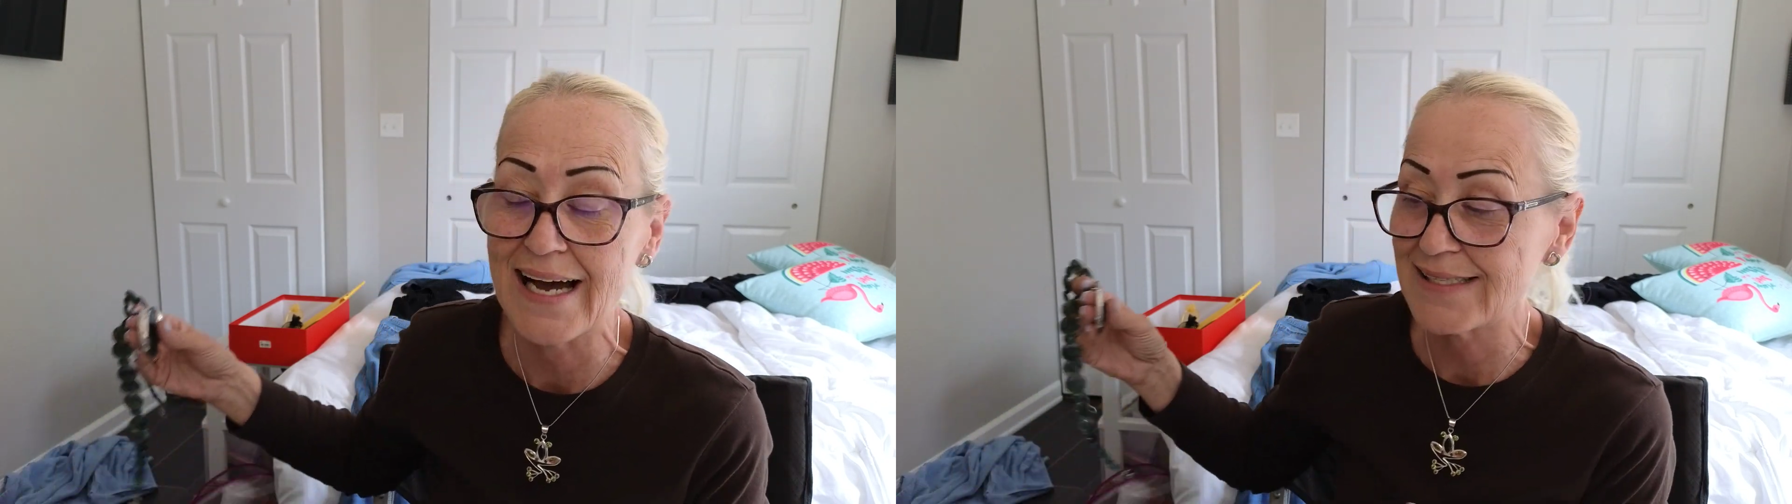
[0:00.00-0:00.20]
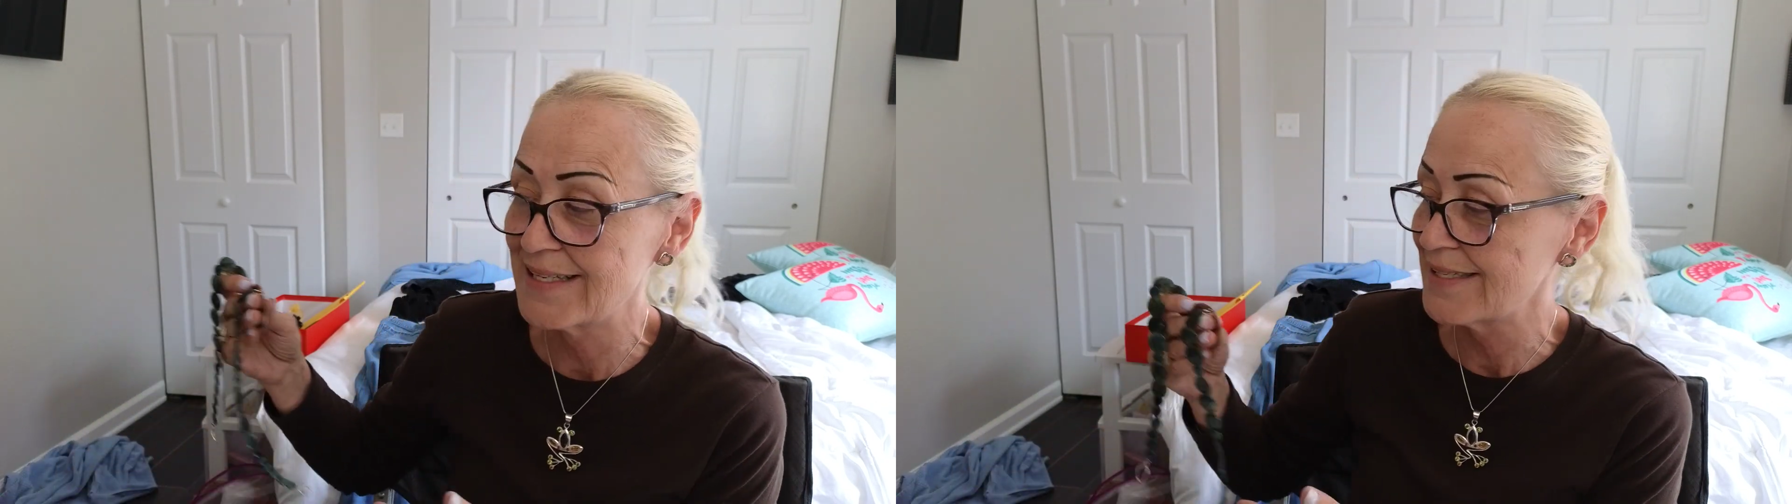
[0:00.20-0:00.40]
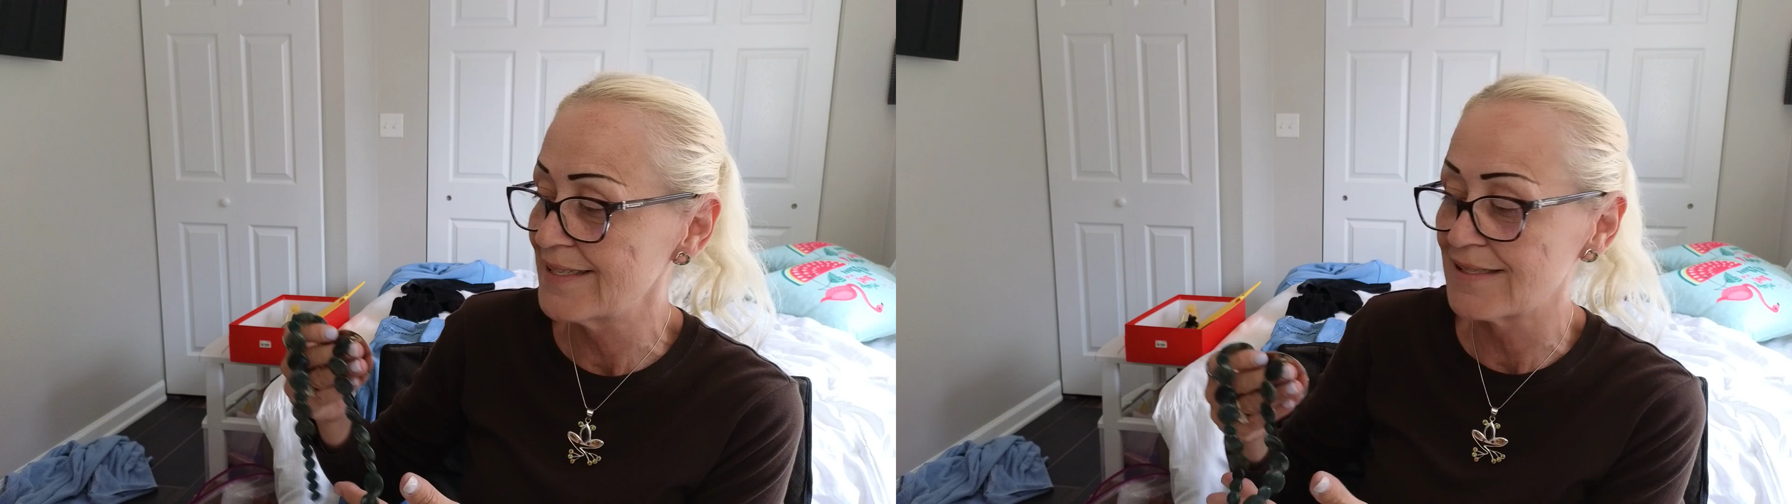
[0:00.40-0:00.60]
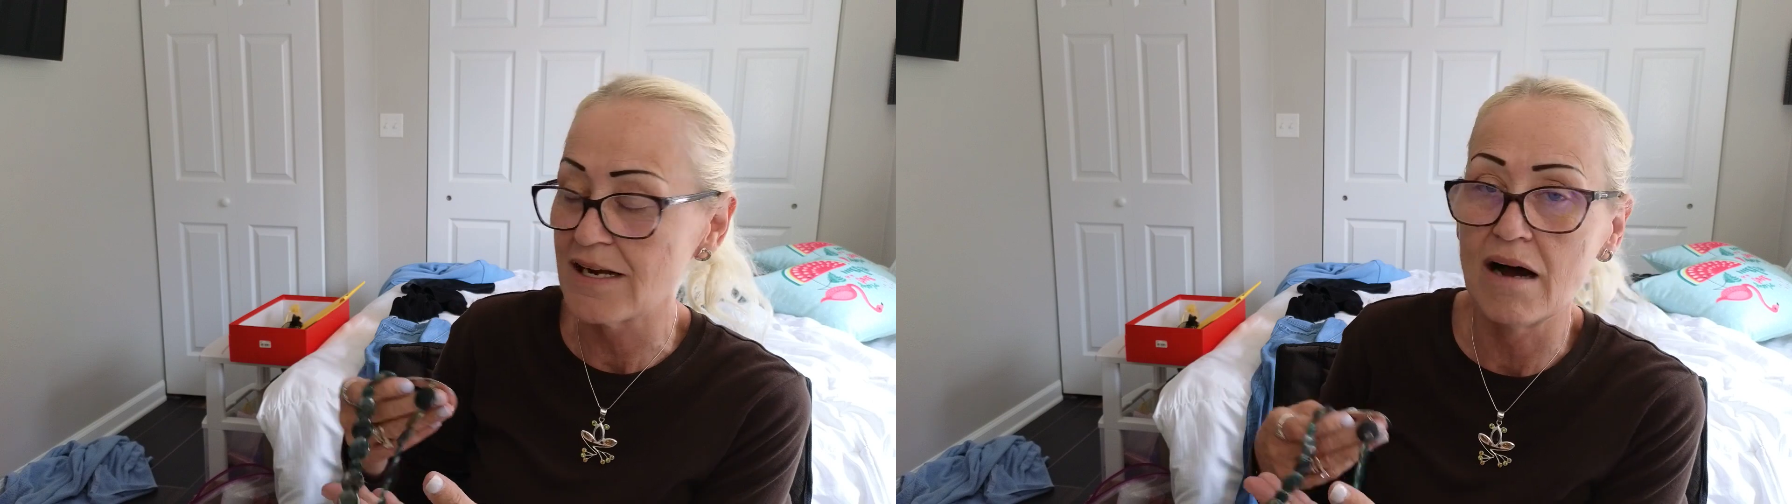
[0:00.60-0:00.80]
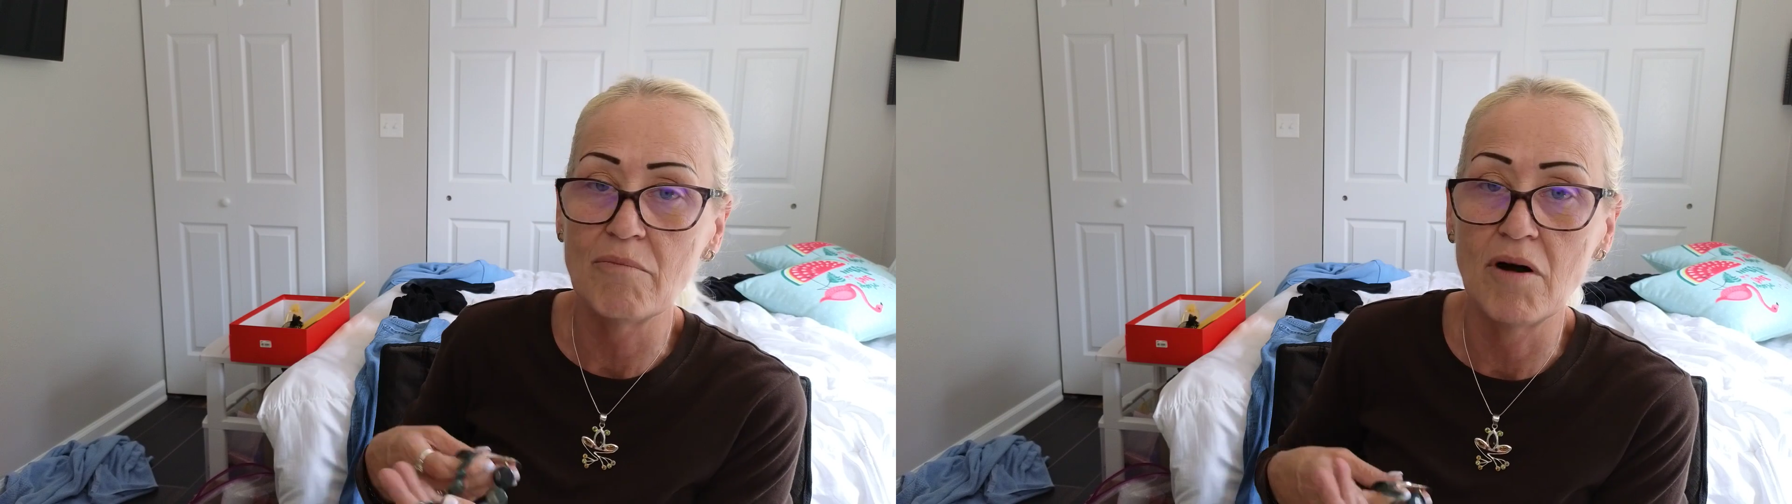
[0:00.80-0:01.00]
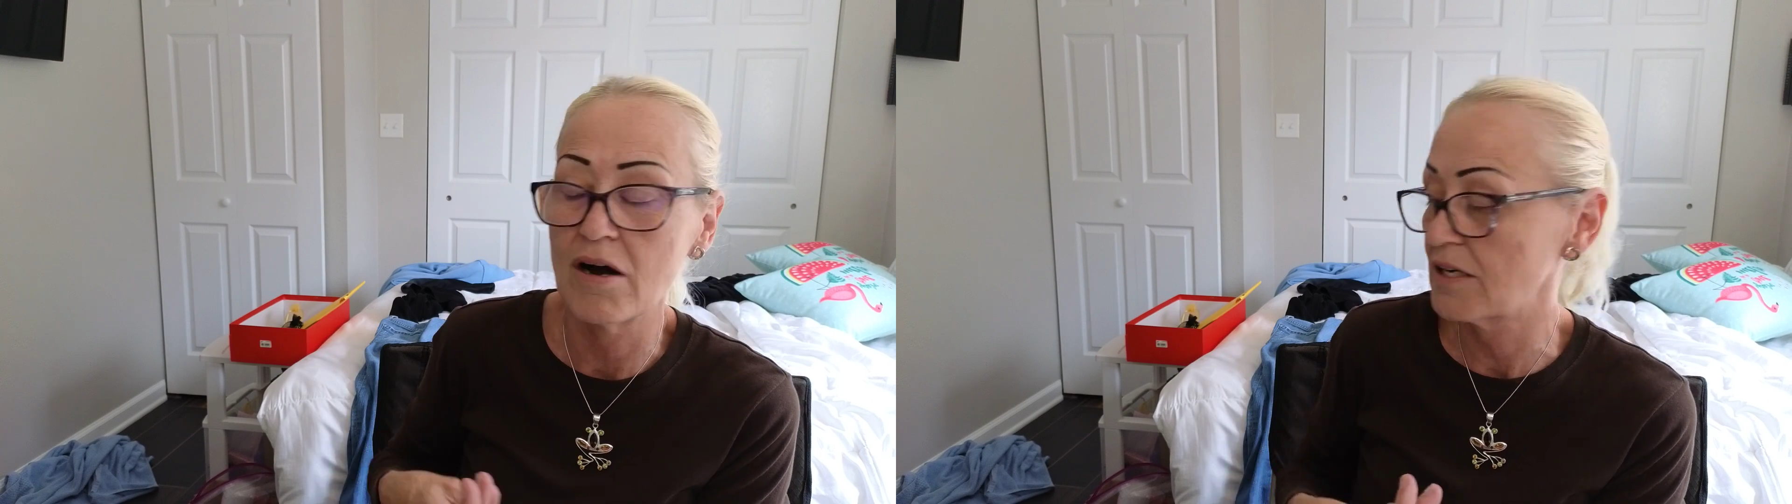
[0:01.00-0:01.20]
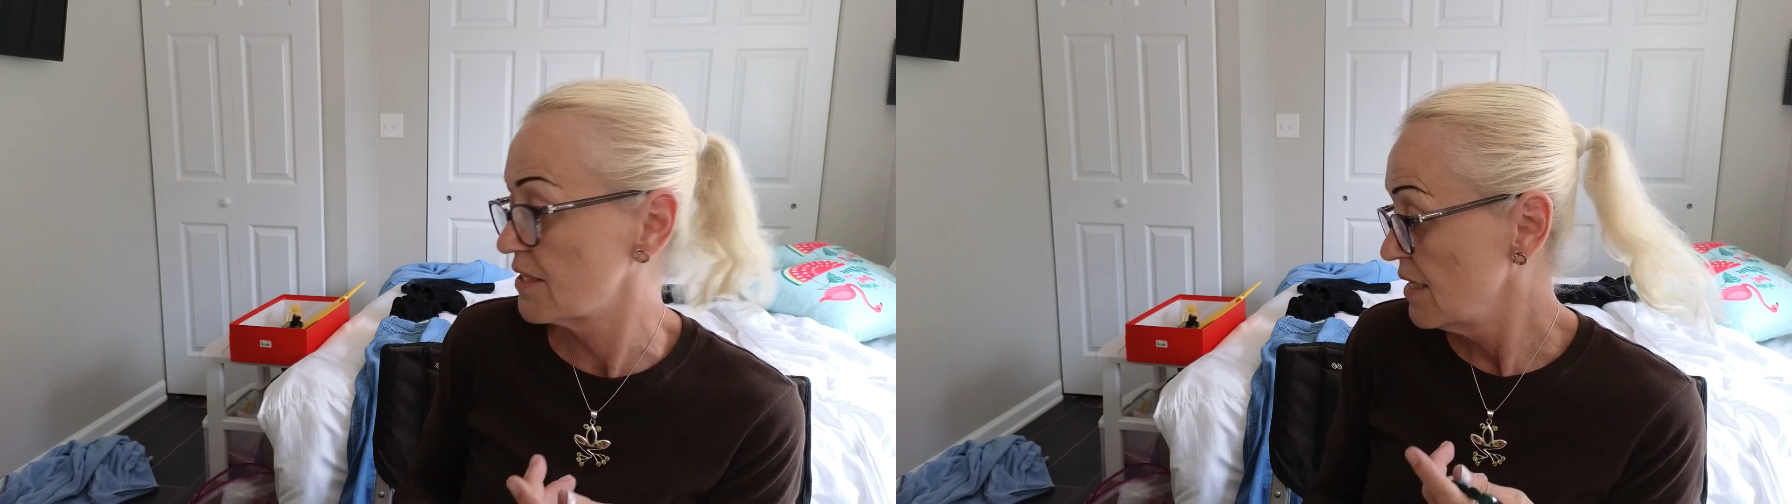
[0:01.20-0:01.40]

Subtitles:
This is not marked.